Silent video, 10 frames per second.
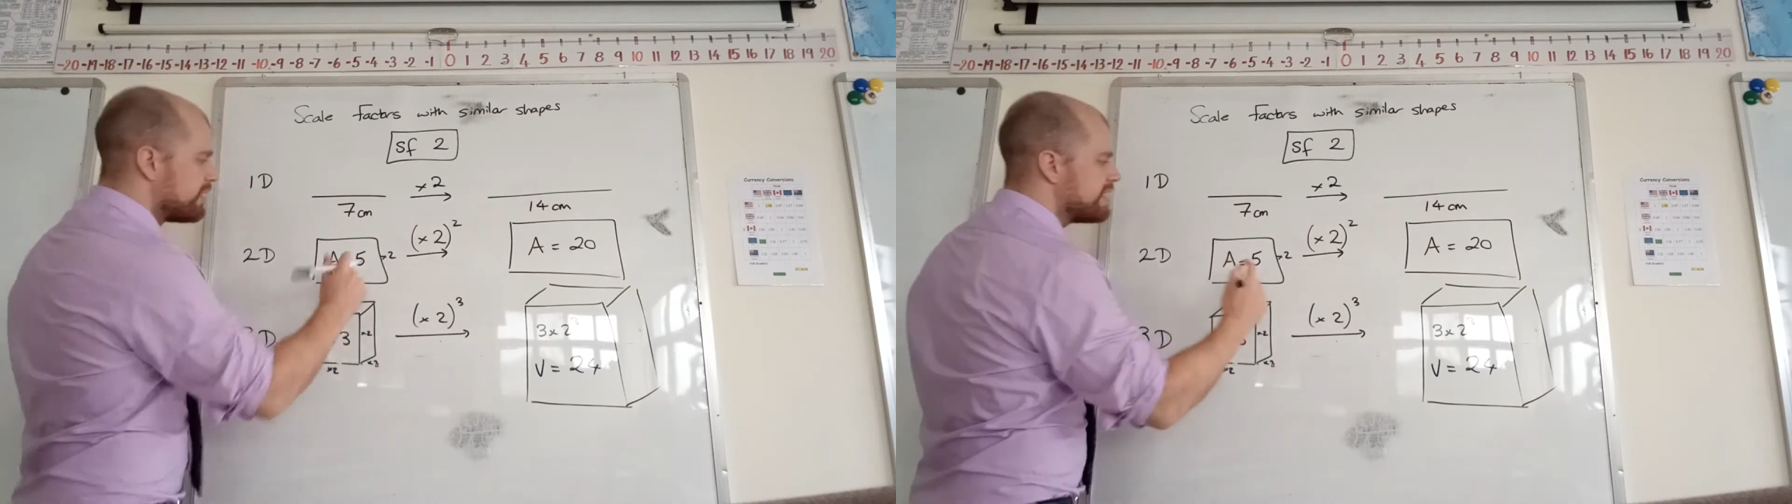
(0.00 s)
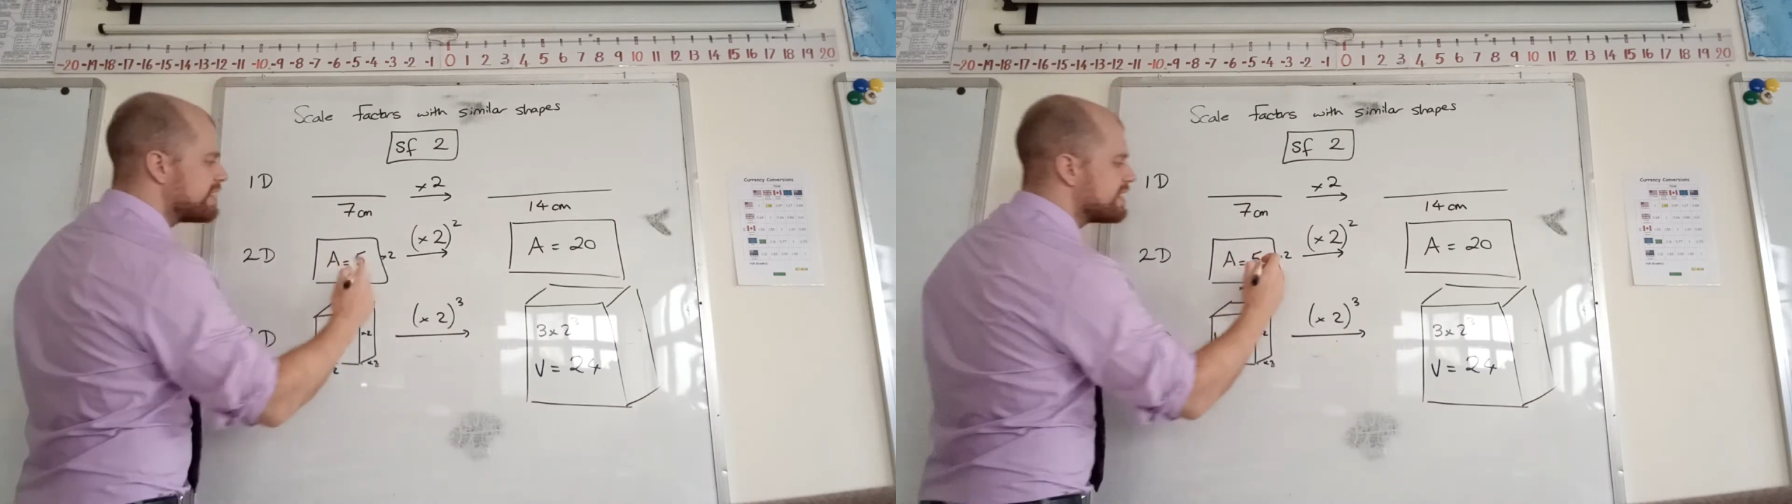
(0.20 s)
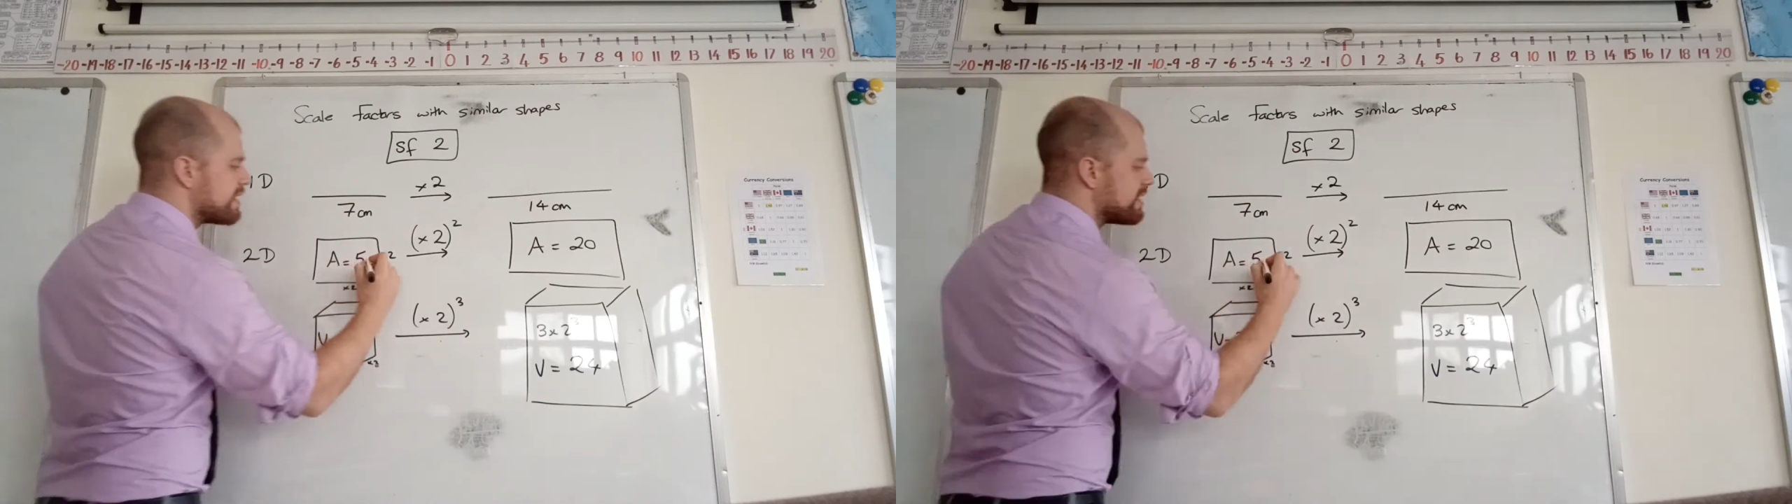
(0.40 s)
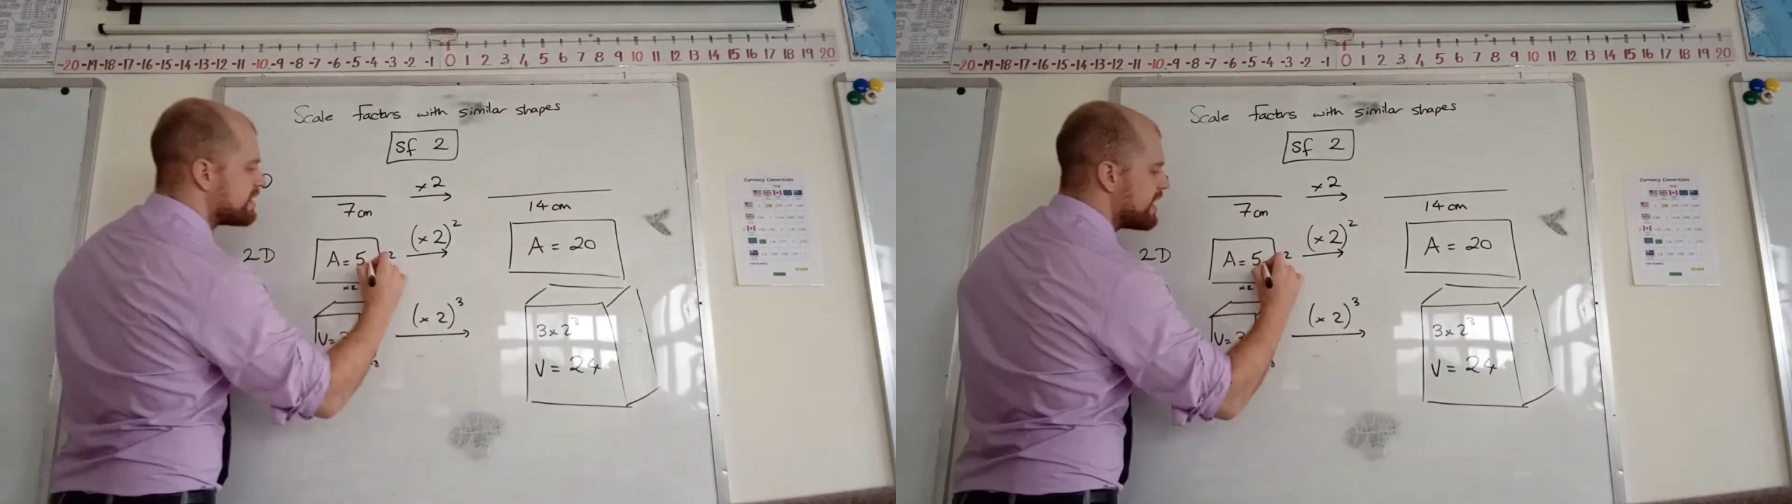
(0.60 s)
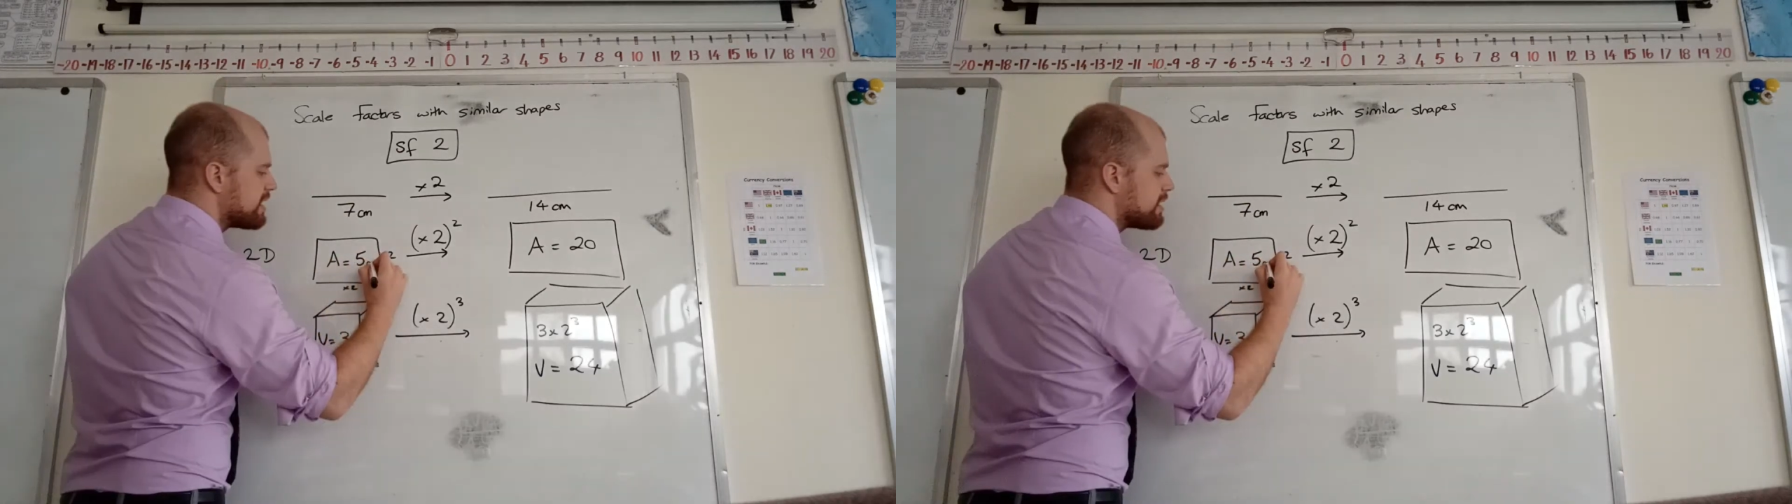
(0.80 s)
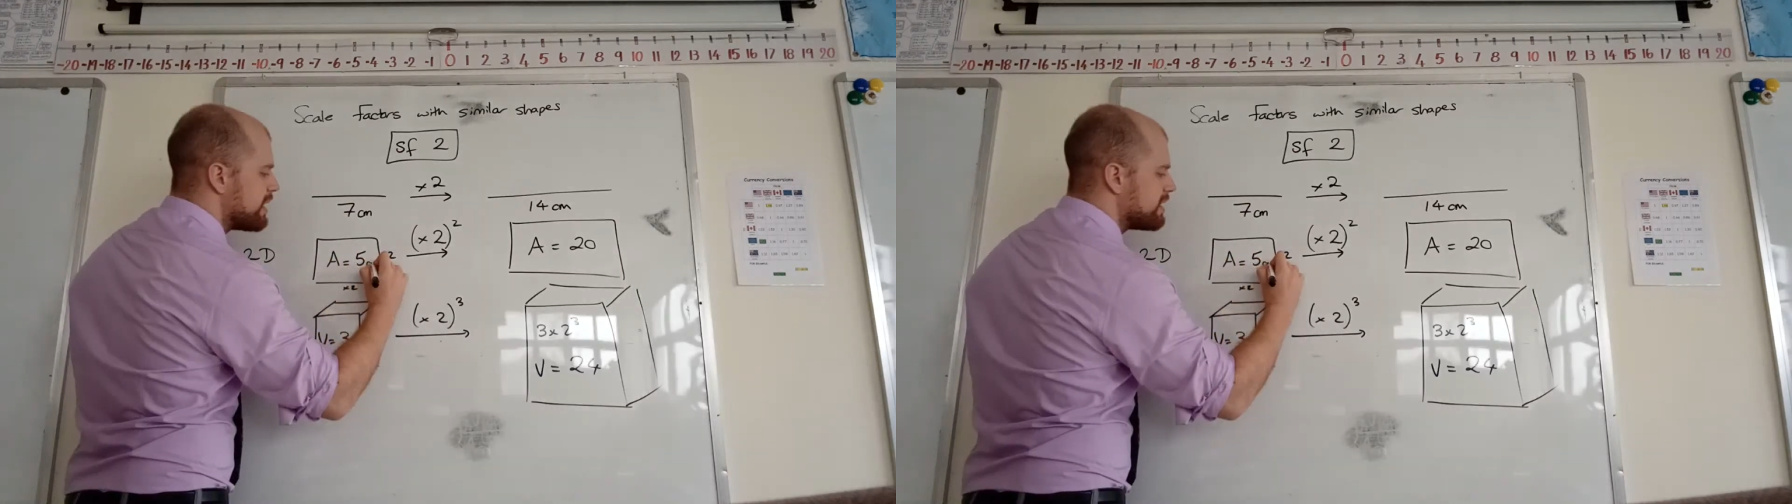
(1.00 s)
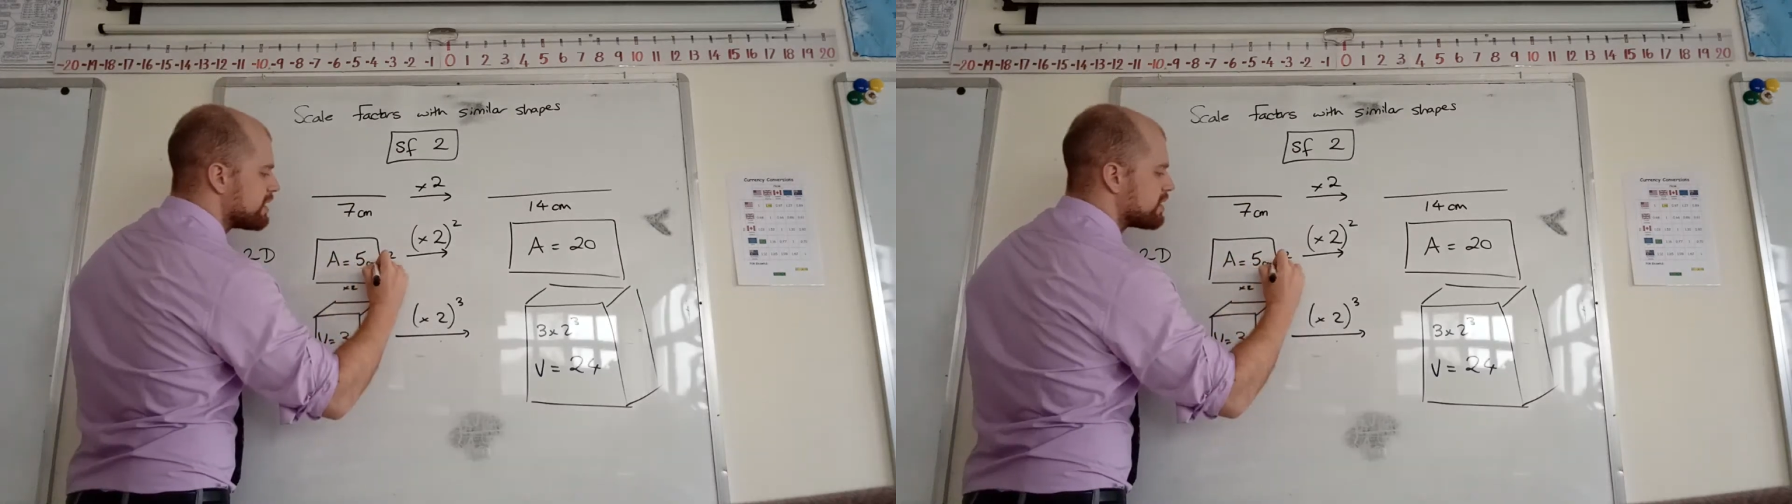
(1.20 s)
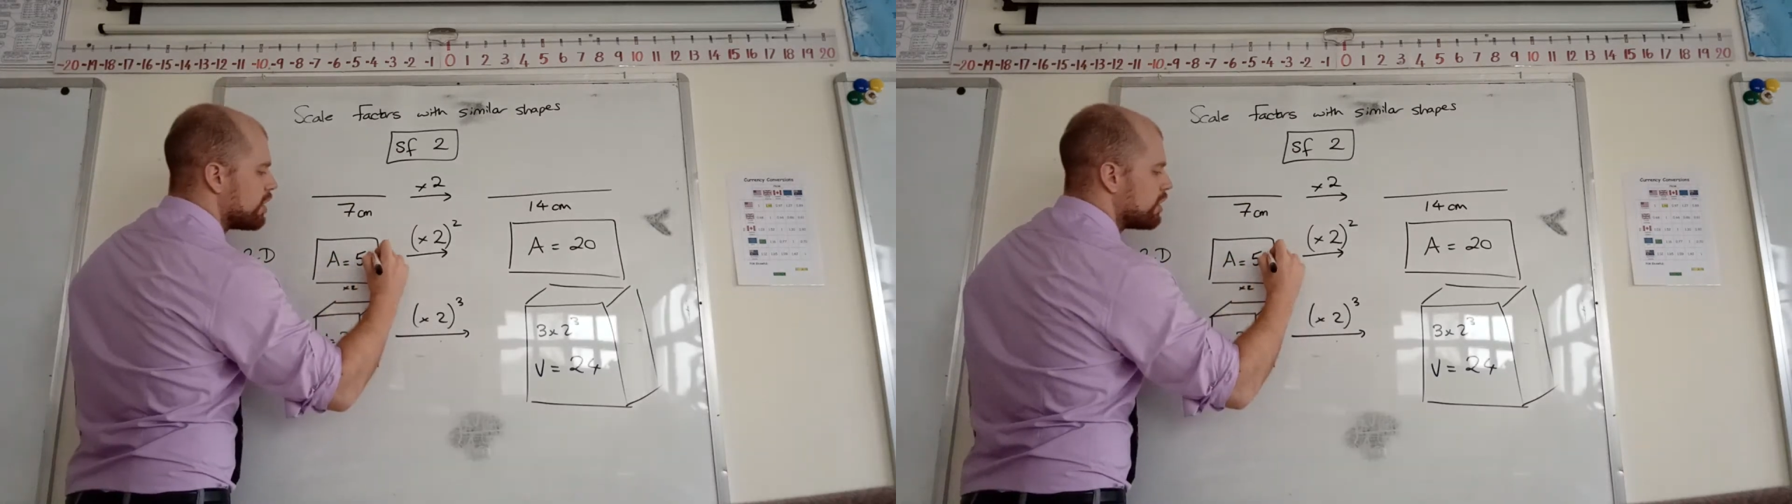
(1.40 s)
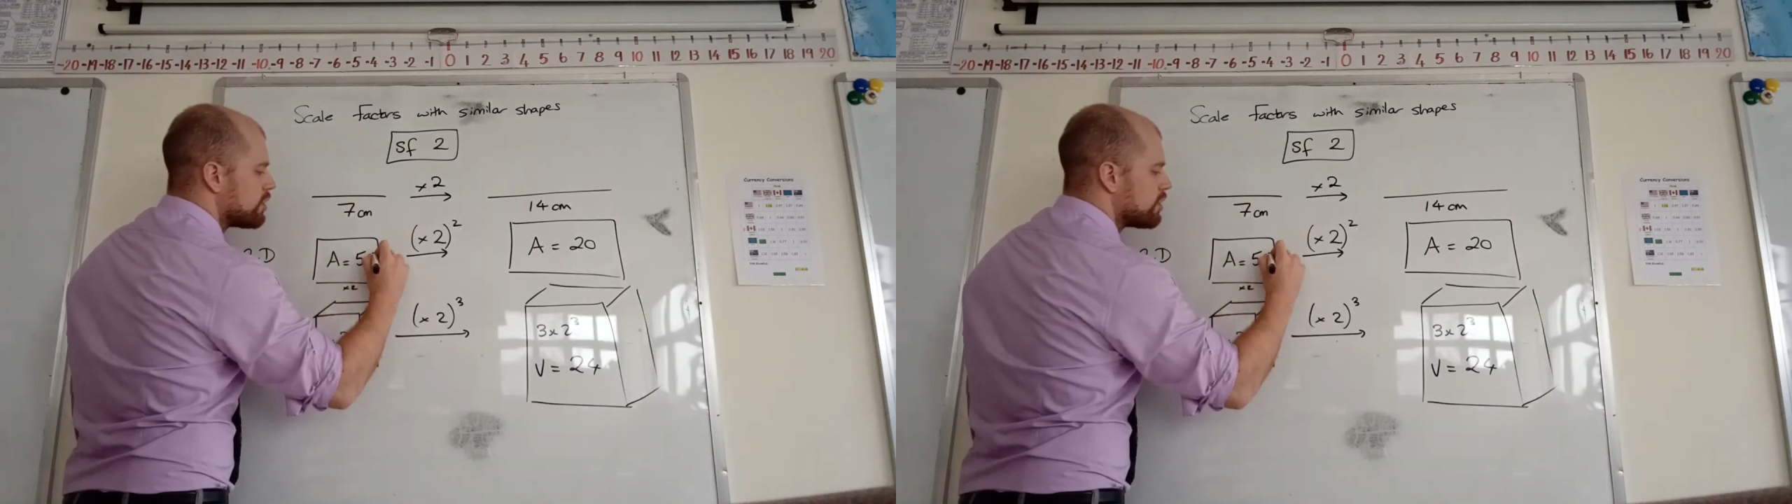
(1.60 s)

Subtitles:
This is centimetres